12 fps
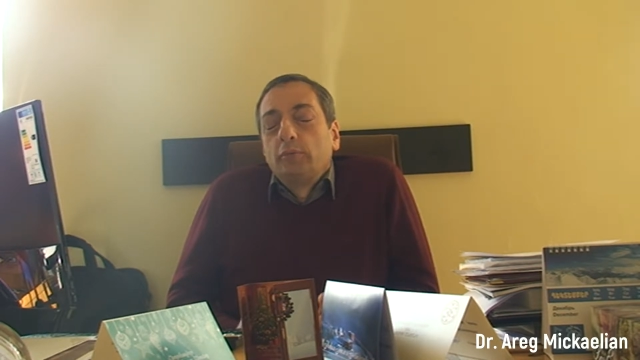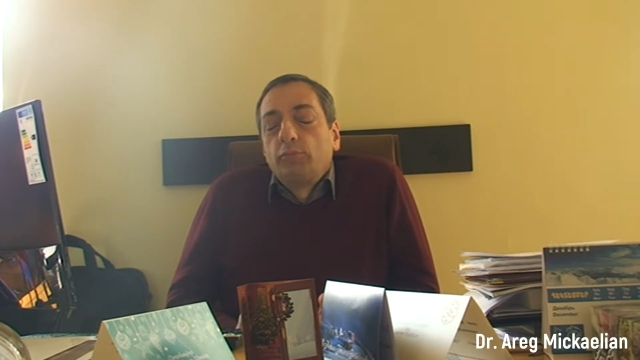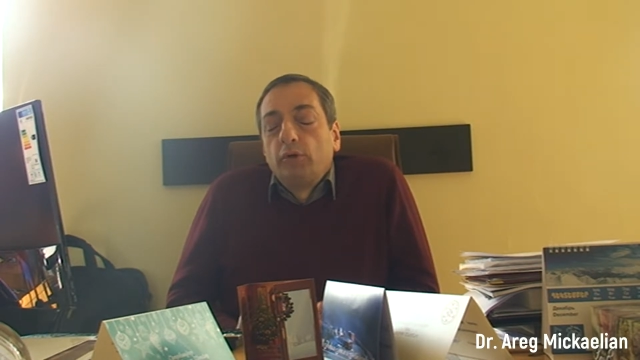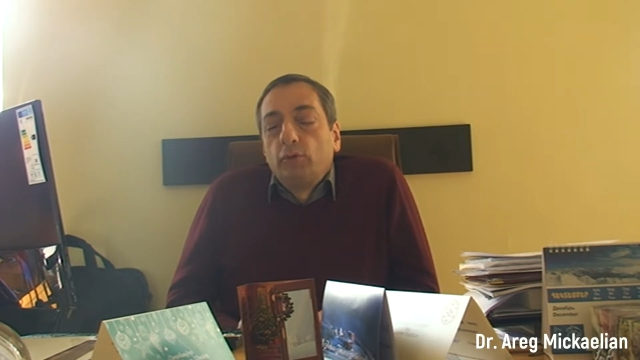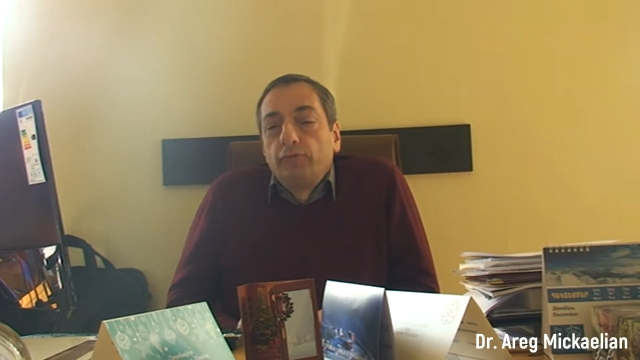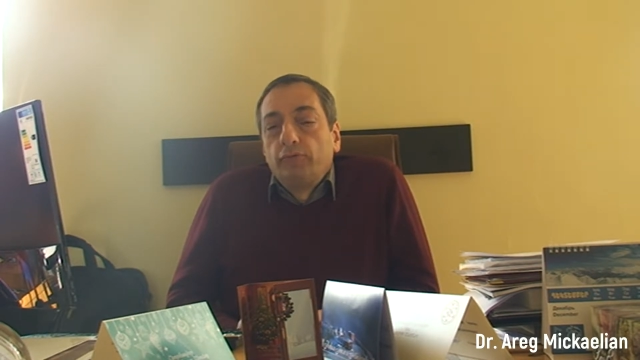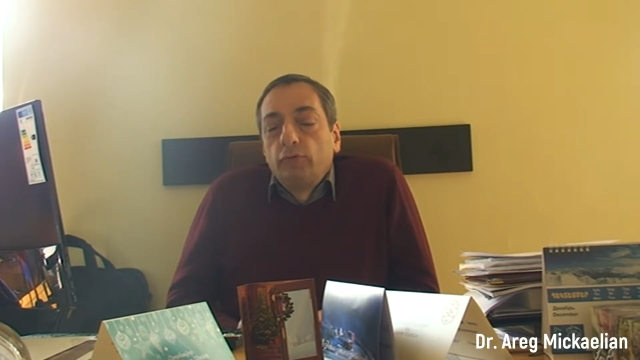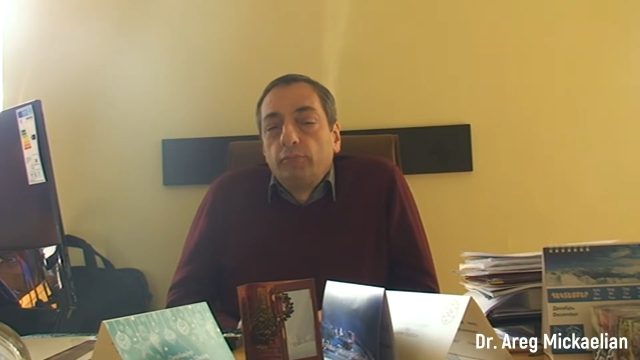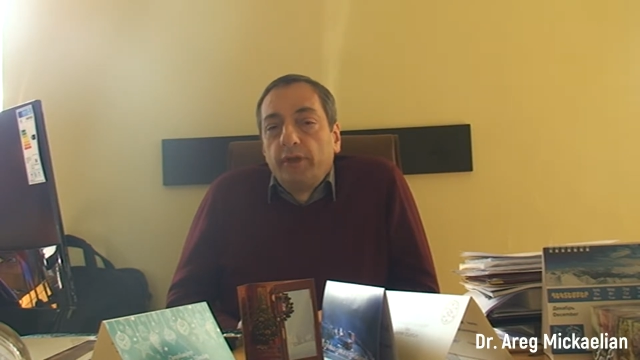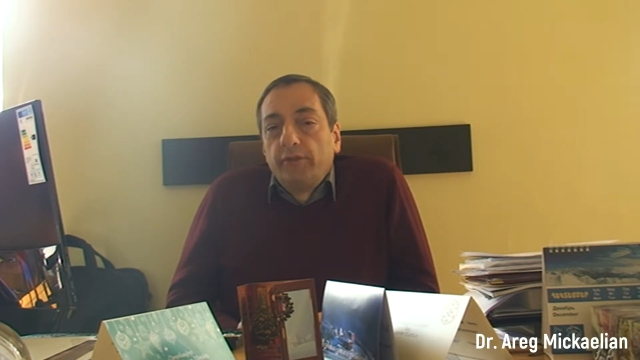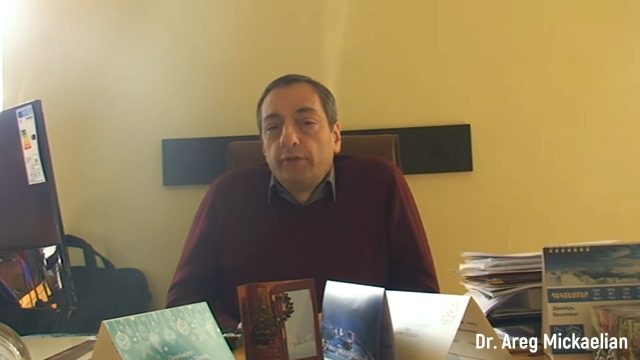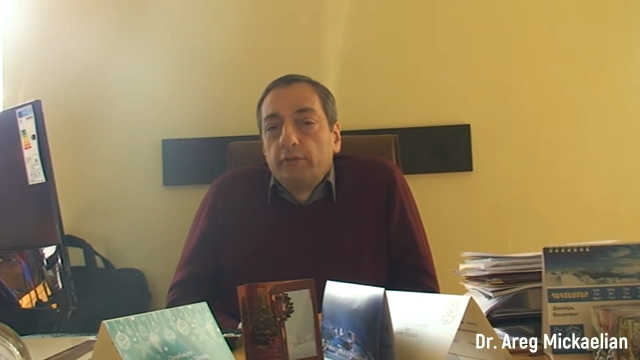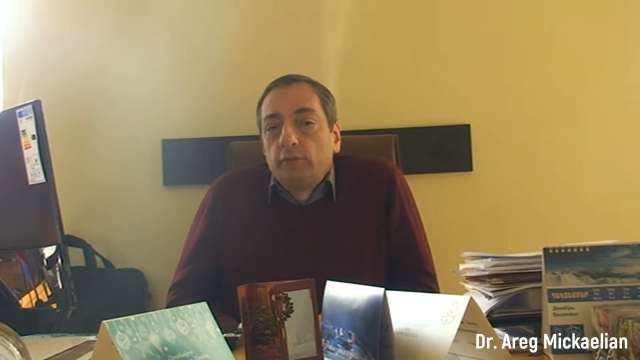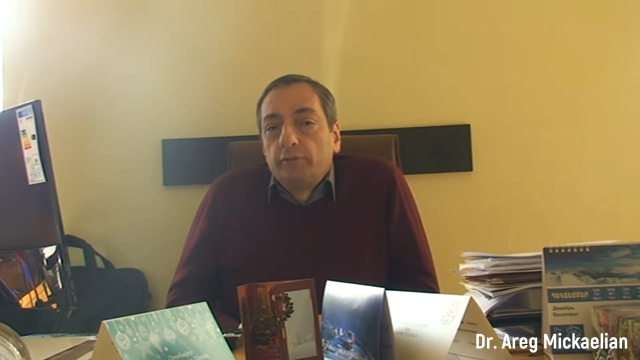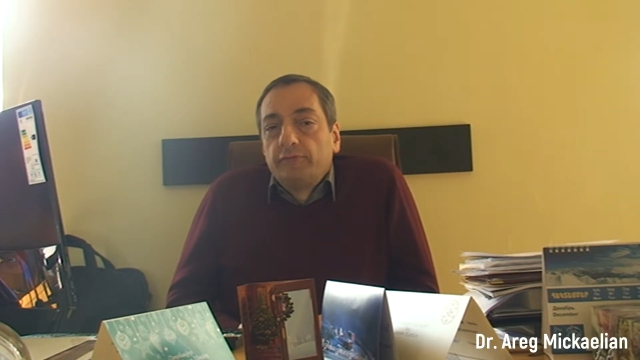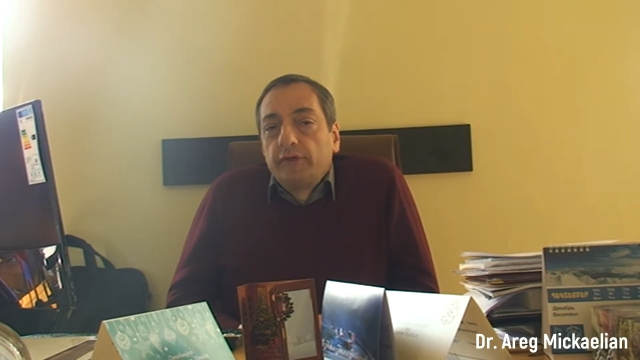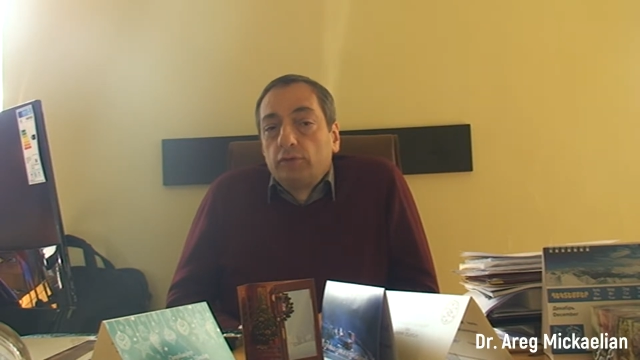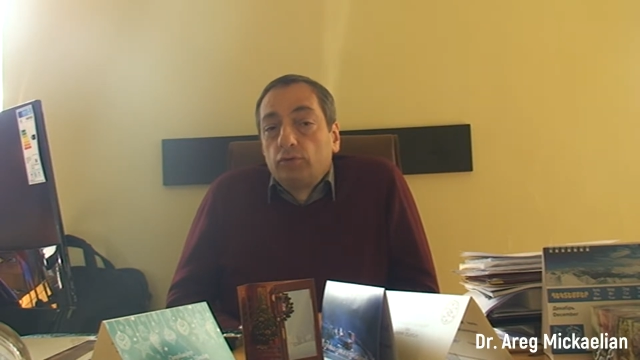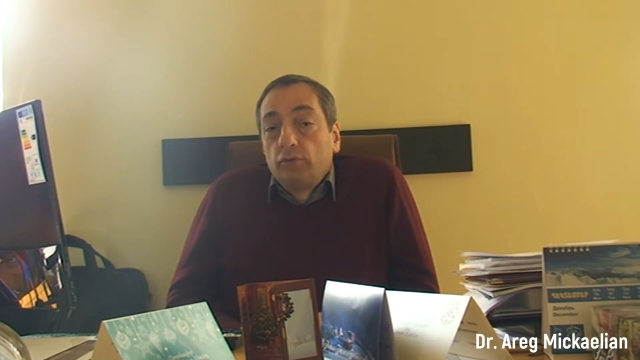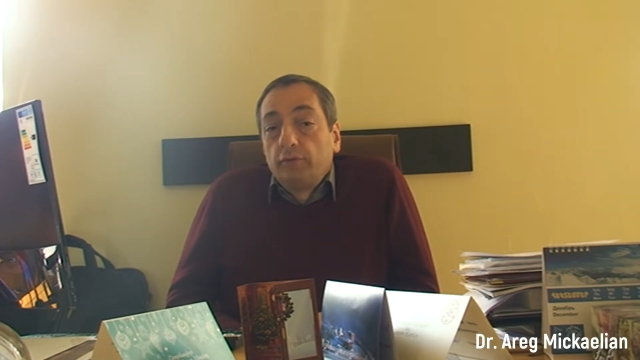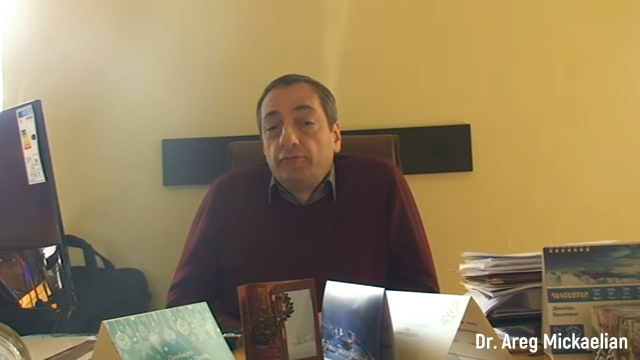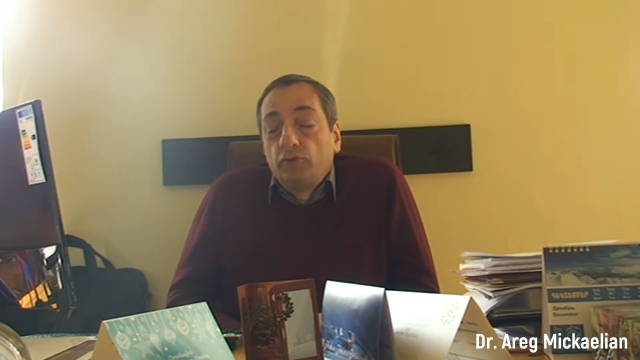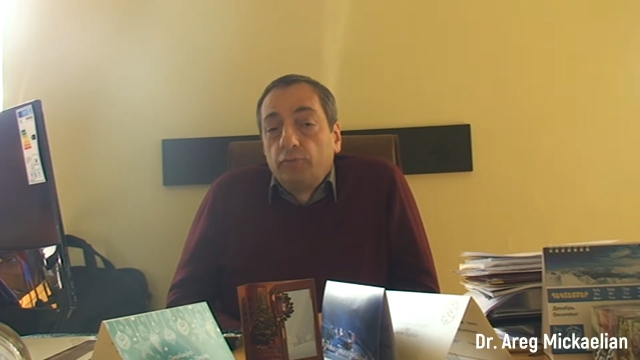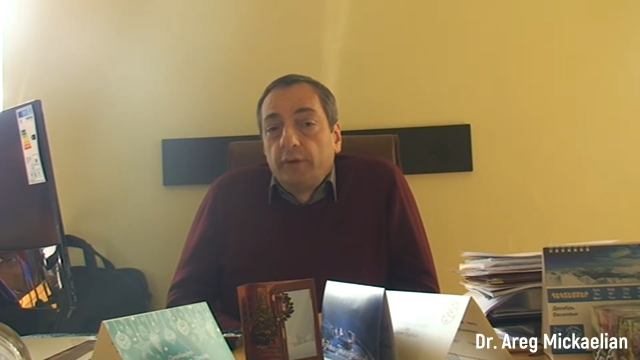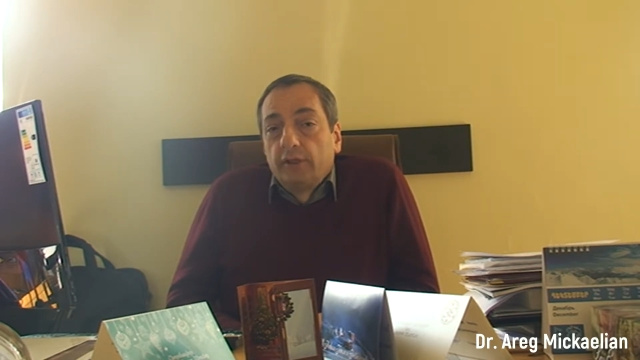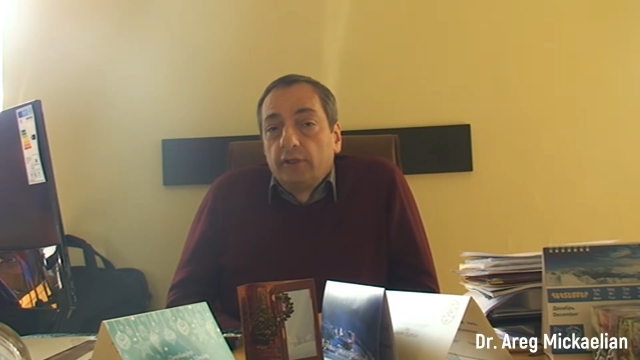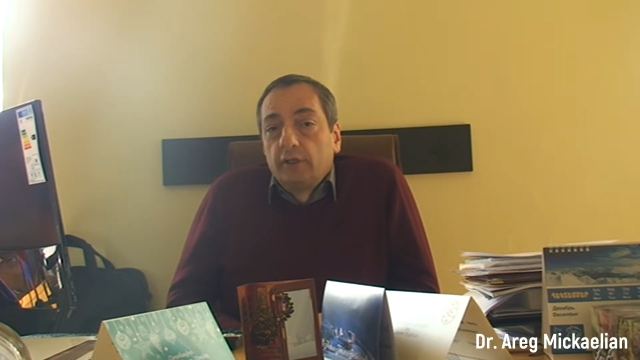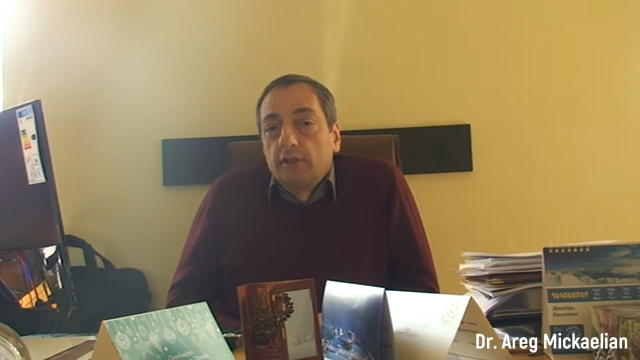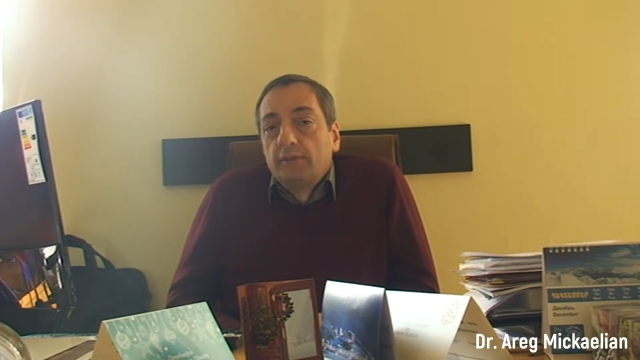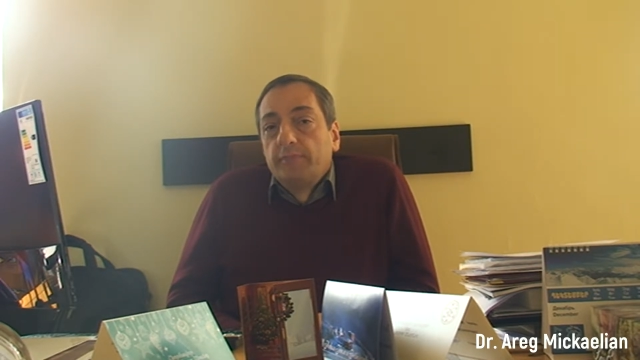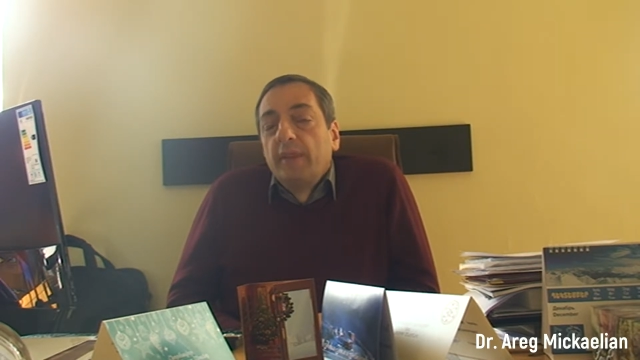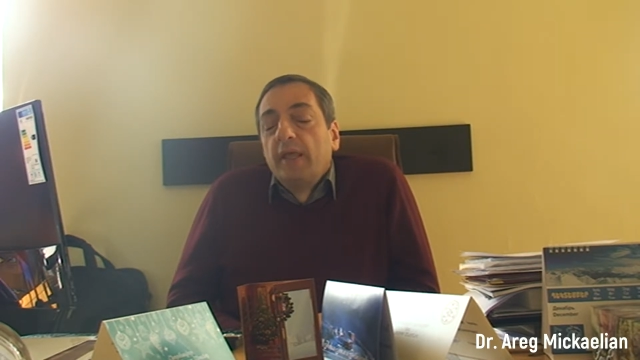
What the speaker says: powerful methods of astroinformatics.